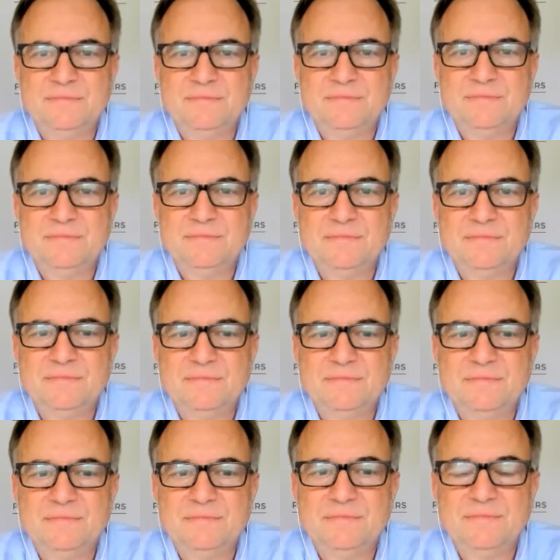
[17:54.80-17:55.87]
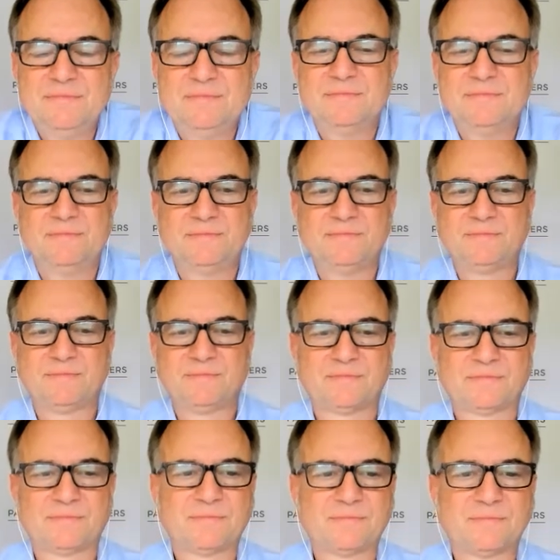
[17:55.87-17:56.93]

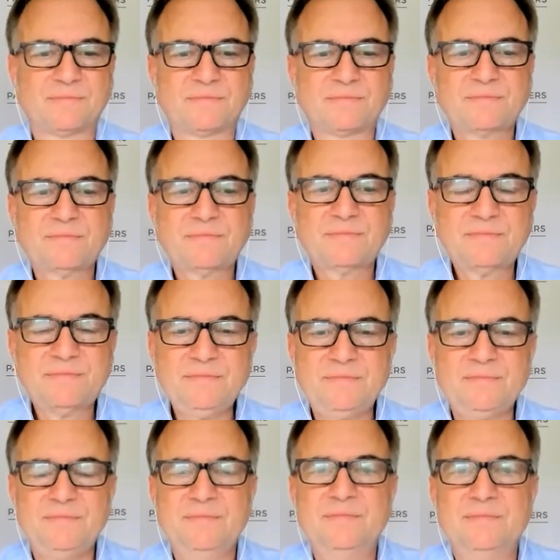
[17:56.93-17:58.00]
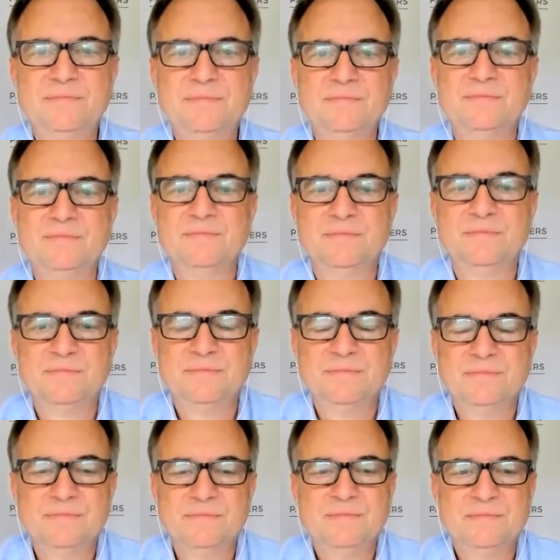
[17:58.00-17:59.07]

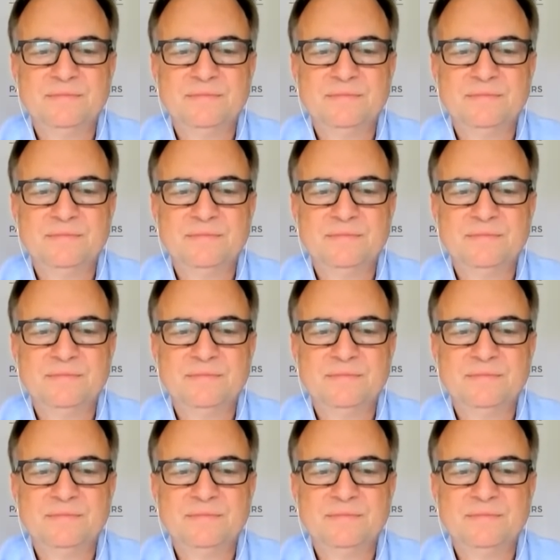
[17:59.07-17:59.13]
[no speech]